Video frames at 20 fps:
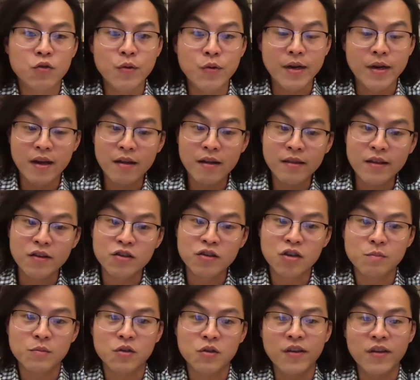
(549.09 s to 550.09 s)
doing nothing
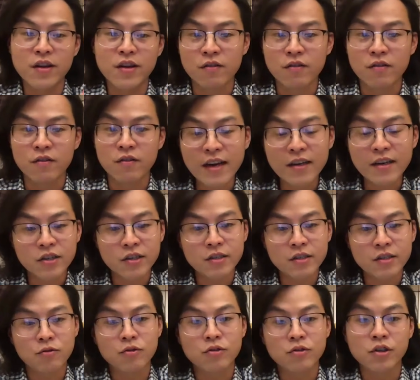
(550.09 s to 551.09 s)
in terms of
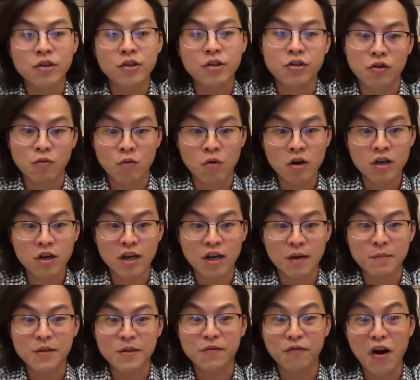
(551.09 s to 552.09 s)
interventions or additional
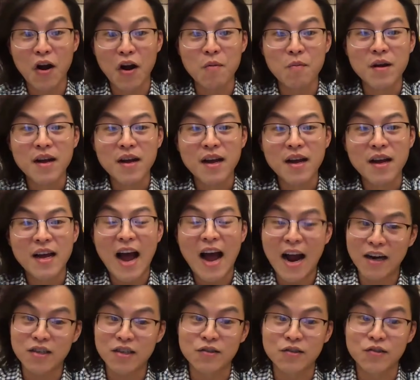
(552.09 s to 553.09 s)
workups from
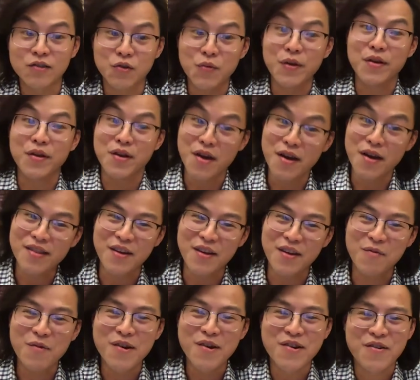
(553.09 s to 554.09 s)
actually doing
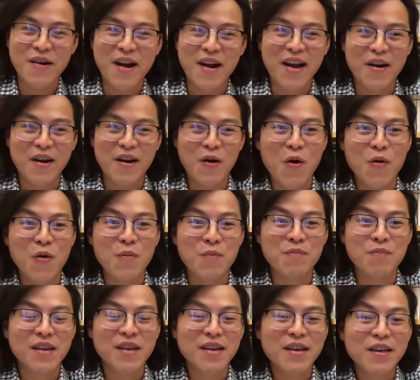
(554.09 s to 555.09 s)
nothing when you're at
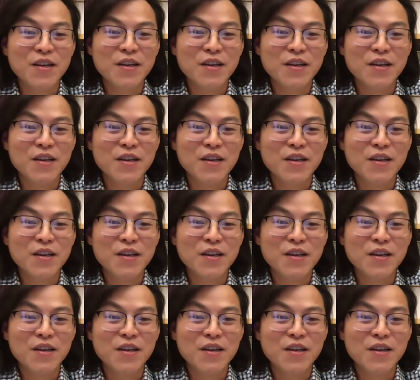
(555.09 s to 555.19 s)
home.